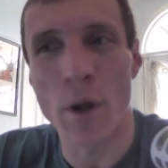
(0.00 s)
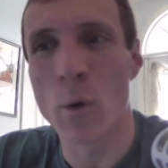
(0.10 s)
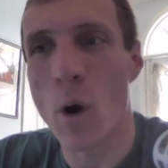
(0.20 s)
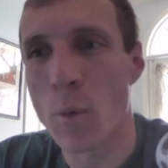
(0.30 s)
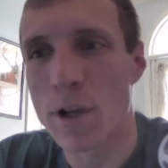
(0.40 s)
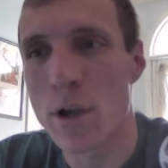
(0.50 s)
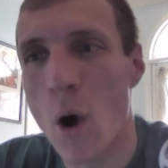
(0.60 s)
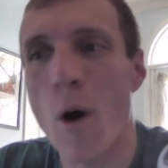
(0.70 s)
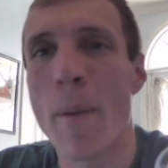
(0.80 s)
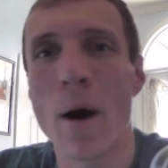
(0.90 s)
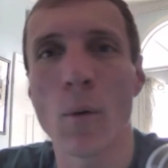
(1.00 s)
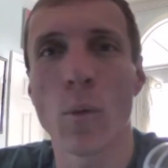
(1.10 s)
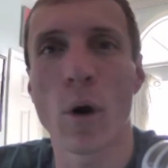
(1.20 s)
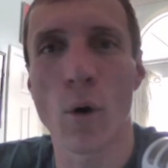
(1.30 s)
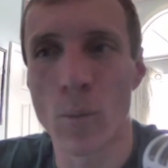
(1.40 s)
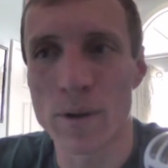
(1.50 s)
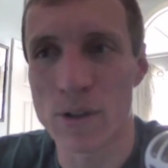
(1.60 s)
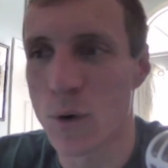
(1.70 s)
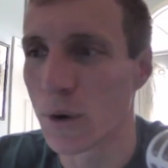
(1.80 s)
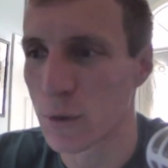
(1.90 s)
what we know about what Ole Miss
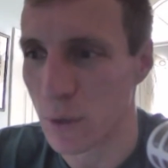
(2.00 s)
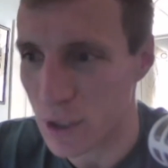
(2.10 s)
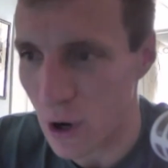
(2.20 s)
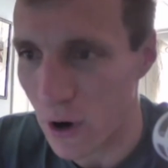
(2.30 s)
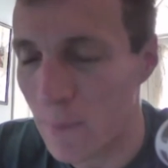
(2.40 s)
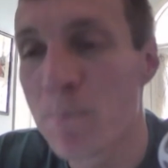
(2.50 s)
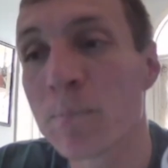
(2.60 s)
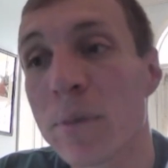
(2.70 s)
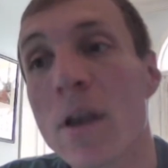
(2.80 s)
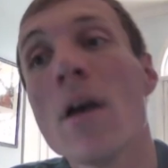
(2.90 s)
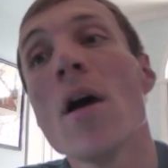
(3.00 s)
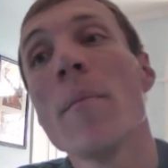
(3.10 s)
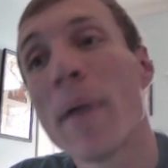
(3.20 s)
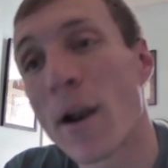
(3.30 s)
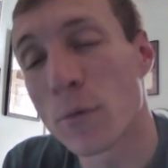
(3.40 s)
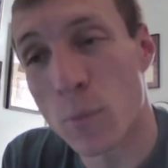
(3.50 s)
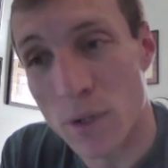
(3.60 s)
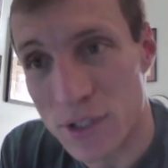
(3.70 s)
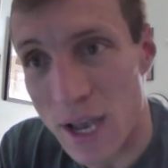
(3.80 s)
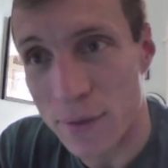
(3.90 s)
is going to return, paired with
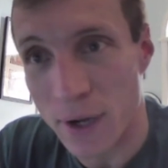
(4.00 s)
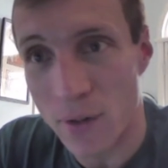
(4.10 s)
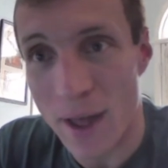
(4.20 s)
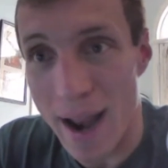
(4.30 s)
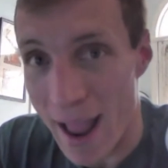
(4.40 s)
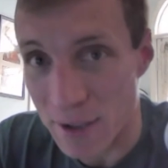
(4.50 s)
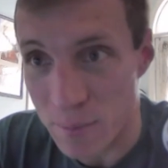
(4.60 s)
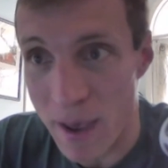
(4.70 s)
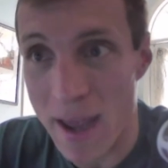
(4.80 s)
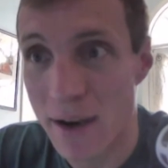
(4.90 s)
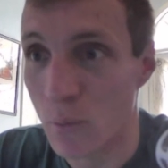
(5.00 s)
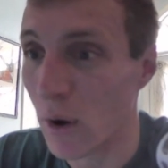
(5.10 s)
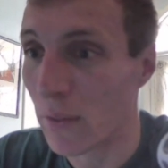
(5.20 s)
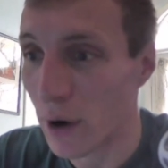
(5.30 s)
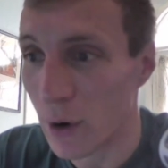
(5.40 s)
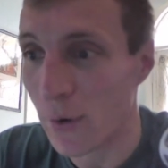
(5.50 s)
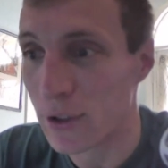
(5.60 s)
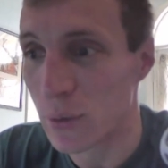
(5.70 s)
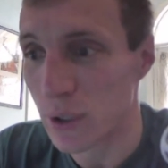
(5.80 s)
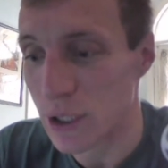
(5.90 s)
what South Carolina has been and what they're going
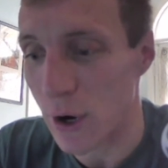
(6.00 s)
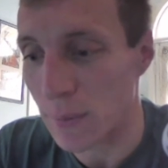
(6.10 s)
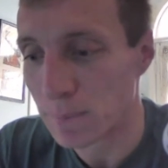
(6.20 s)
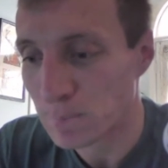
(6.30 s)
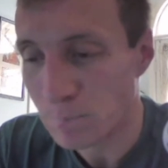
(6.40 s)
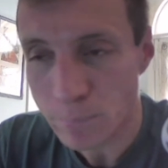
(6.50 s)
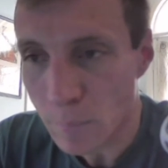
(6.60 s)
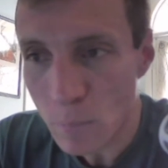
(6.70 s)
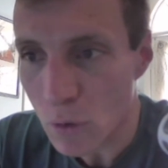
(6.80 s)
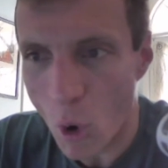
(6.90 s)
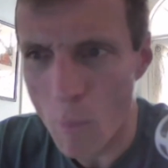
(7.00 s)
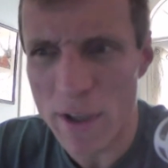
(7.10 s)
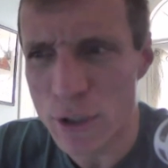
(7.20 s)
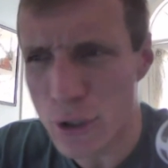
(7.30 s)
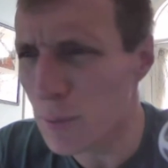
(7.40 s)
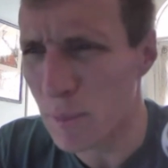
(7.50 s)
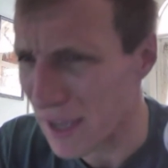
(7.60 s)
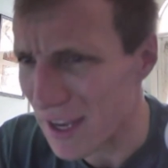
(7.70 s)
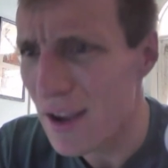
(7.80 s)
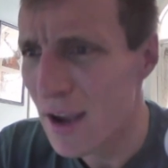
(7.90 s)
to return, Ole Miss should
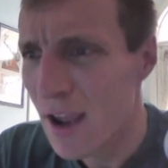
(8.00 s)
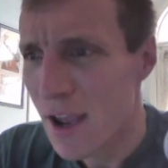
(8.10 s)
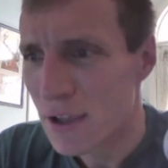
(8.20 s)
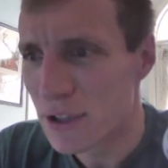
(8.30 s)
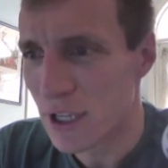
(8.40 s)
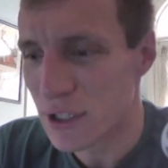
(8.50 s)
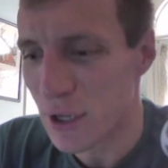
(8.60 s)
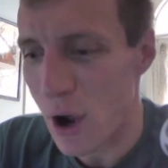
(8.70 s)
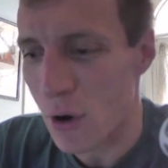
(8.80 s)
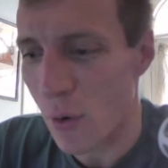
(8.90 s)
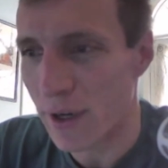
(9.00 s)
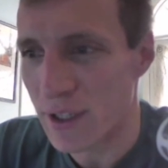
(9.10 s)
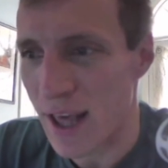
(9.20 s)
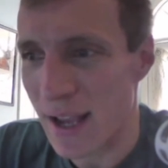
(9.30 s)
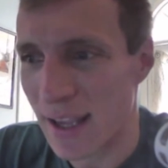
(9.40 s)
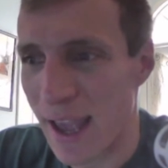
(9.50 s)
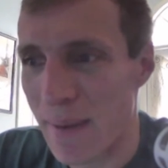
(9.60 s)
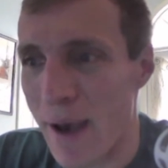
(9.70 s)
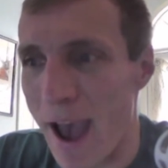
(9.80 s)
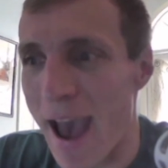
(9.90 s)
be 6-0 going to that
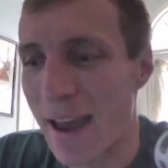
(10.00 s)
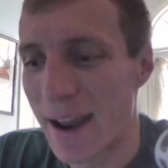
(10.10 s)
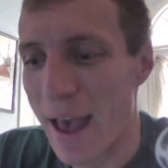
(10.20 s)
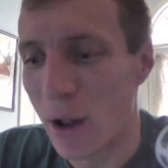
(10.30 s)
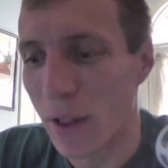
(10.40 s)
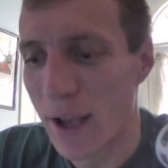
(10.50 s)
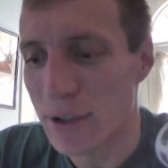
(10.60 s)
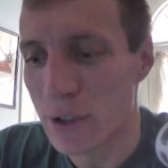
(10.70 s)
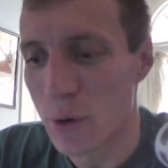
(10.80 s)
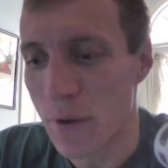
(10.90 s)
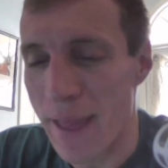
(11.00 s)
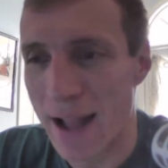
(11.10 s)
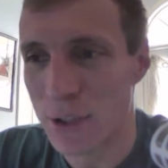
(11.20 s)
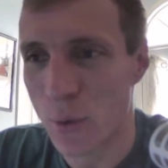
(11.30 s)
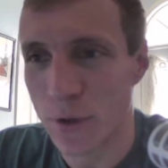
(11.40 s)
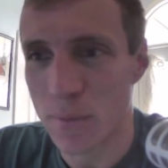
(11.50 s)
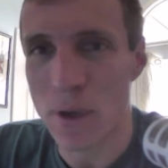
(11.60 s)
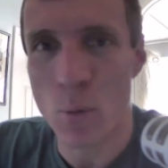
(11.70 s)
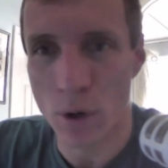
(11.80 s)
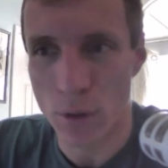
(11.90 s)
game at LSU, and that's going to
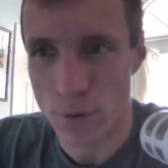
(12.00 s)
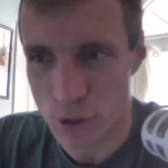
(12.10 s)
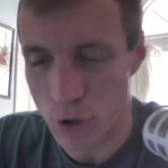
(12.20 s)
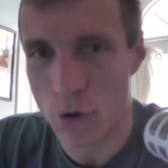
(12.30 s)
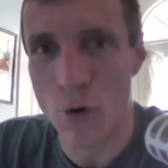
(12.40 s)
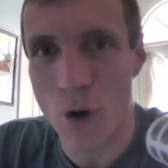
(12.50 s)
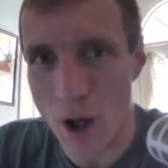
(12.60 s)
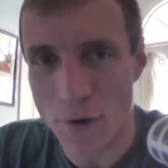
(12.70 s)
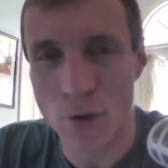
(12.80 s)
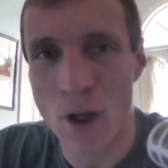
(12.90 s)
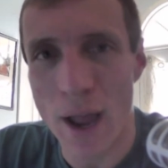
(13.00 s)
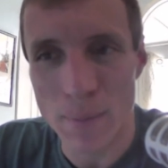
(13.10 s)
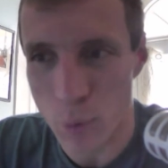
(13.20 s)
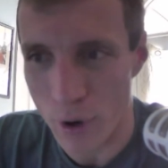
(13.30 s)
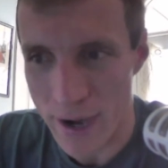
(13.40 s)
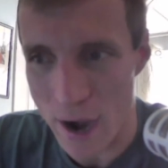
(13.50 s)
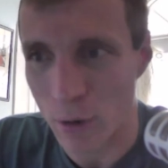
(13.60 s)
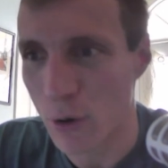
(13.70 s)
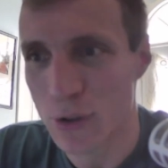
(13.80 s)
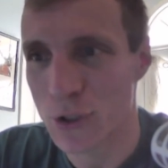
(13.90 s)
be one of those circle, underline, point
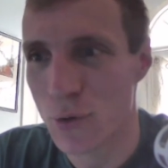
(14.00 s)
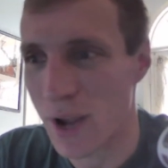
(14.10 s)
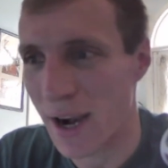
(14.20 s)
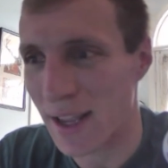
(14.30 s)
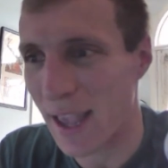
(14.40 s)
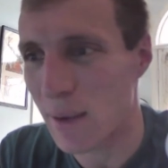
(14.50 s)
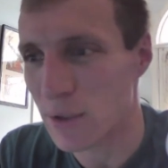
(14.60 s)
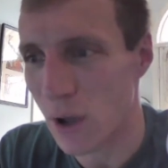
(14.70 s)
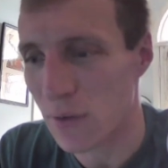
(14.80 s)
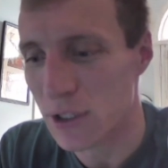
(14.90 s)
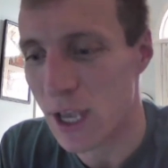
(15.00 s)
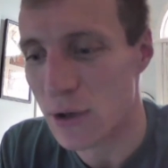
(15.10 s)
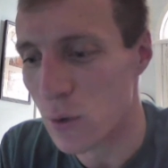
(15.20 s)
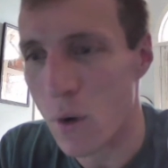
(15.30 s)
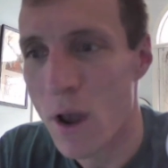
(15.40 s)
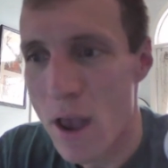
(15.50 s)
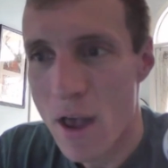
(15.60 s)
arrows to kind of games on the schedule.